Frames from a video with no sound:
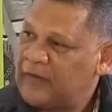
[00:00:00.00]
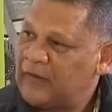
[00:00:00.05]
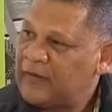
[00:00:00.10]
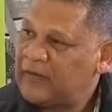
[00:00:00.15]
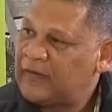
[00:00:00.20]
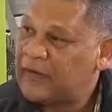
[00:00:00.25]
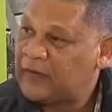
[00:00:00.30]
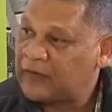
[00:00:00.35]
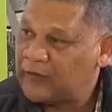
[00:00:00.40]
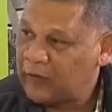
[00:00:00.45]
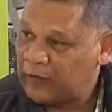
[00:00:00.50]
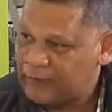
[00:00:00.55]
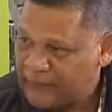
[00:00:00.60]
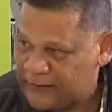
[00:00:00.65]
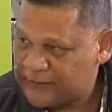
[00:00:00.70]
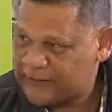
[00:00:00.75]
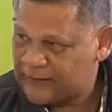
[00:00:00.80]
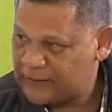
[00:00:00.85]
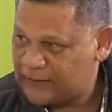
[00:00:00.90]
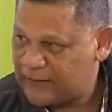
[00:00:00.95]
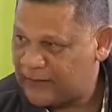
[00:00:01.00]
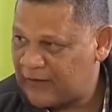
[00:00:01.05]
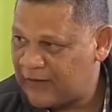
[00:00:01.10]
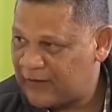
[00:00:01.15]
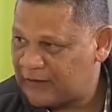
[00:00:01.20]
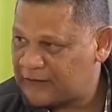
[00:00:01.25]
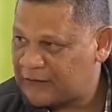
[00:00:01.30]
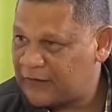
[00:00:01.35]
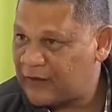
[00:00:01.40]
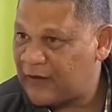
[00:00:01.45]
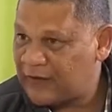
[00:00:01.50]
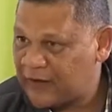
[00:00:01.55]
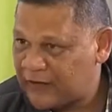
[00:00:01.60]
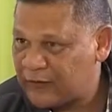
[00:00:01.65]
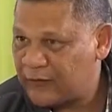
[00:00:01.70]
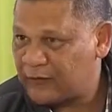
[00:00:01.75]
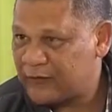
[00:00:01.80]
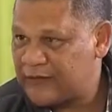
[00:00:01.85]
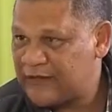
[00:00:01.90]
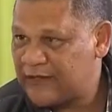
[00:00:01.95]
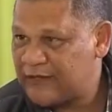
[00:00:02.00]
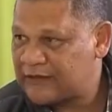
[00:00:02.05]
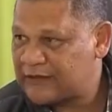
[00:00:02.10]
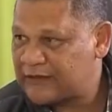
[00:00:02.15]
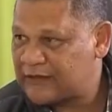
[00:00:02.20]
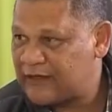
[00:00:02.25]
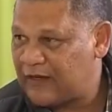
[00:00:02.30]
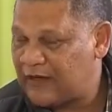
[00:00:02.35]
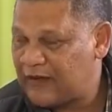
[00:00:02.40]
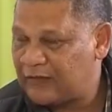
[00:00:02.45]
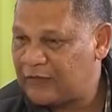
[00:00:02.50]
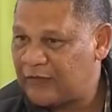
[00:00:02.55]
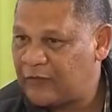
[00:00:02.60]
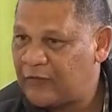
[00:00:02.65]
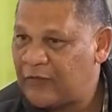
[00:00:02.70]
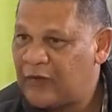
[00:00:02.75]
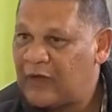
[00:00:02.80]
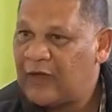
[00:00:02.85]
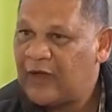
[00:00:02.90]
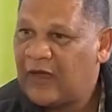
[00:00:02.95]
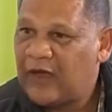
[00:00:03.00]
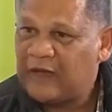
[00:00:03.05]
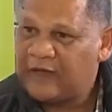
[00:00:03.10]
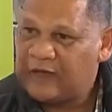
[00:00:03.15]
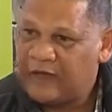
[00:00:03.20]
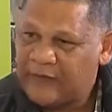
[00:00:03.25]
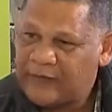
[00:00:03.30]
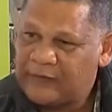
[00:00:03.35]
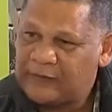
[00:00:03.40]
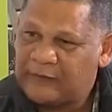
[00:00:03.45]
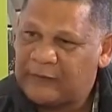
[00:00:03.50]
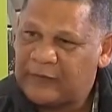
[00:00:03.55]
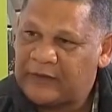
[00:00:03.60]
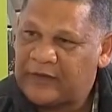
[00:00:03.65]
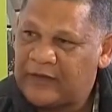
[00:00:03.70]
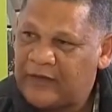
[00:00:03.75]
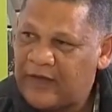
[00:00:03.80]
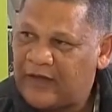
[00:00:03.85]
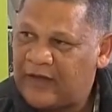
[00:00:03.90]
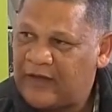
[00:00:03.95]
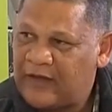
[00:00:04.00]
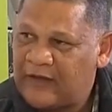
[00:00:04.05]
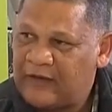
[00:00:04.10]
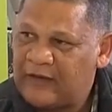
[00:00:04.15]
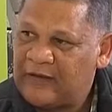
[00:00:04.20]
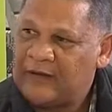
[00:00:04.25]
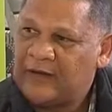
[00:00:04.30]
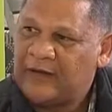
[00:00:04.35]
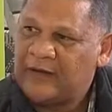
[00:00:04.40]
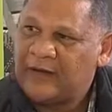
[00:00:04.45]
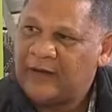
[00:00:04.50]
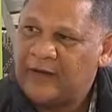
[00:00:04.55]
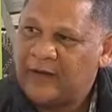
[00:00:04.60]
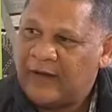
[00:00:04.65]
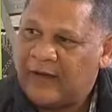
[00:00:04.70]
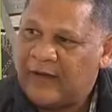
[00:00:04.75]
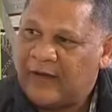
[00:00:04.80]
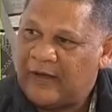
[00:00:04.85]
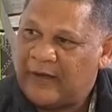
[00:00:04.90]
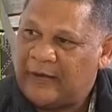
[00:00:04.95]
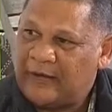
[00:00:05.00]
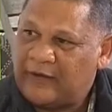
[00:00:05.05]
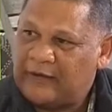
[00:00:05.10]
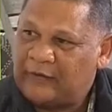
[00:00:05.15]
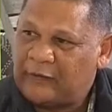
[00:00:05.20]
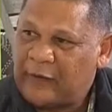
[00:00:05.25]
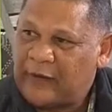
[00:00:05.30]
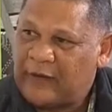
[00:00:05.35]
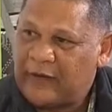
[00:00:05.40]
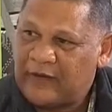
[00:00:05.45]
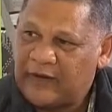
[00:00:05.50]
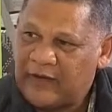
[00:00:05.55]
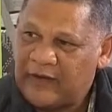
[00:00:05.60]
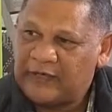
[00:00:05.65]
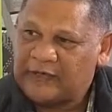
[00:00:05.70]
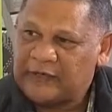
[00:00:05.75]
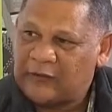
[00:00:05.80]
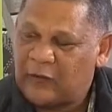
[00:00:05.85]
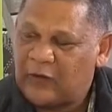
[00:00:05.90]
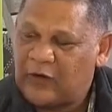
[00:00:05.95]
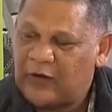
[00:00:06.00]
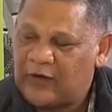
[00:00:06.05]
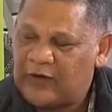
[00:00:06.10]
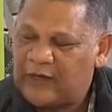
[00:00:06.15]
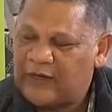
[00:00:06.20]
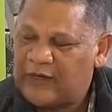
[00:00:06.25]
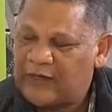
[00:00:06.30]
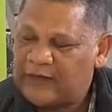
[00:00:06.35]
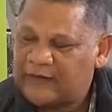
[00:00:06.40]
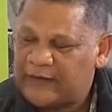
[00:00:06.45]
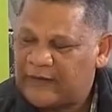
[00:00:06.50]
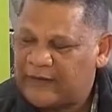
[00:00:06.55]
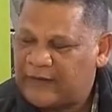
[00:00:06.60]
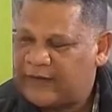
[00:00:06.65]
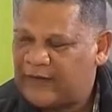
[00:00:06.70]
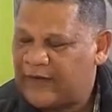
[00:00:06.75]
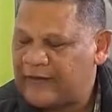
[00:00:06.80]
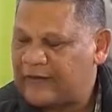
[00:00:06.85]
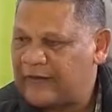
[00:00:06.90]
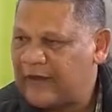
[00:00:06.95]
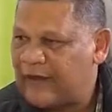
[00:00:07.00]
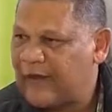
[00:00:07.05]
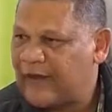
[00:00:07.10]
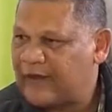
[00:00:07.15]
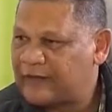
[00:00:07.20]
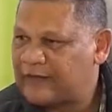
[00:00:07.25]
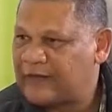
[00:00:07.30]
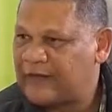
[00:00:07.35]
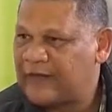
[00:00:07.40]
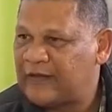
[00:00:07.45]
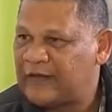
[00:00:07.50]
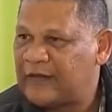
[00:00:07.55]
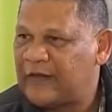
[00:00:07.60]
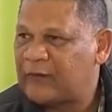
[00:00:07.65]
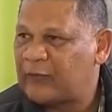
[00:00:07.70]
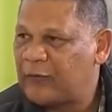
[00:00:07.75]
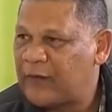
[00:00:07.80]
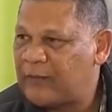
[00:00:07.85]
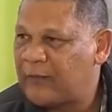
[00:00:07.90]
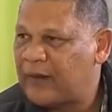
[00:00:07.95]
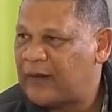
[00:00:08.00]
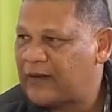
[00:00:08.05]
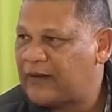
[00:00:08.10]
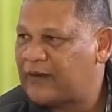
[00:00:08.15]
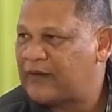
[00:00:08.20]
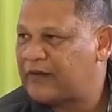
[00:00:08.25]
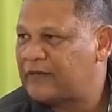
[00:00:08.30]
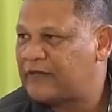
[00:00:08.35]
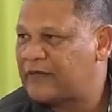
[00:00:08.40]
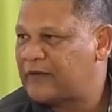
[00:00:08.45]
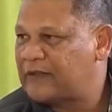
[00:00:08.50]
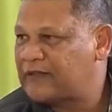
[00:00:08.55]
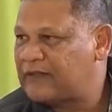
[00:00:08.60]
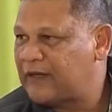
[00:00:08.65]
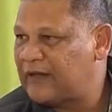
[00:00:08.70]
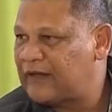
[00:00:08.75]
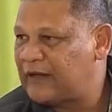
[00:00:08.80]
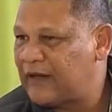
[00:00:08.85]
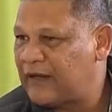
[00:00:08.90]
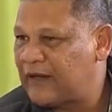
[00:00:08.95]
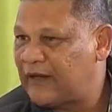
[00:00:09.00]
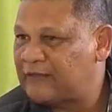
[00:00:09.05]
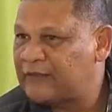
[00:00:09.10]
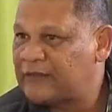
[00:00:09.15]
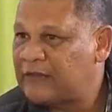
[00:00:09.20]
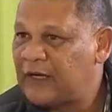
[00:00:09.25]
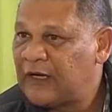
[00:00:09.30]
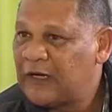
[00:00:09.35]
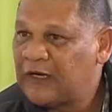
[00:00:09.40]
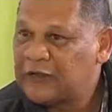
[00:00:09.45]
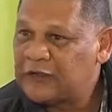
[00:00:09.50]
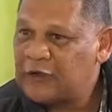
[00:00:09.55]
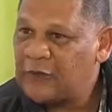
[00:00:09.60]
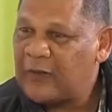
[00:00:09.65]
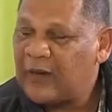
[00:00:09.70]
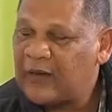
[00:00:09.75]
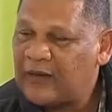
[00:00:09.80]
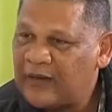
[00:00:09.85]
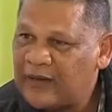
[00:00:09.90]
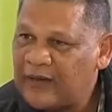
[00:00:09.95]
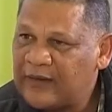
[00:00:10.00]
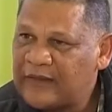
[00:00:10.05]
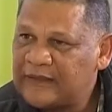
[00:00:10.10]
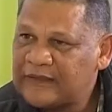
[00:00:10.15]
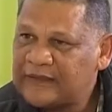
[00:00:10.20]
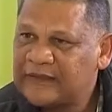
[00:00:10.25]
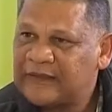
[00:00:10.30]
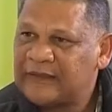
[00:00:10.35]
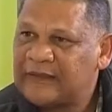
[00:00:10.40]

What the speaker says: that your principal loves you and that your teachers love you. And that with care, if we can nurture all our learners like that, I think that we make a difference in their lives. So my learners,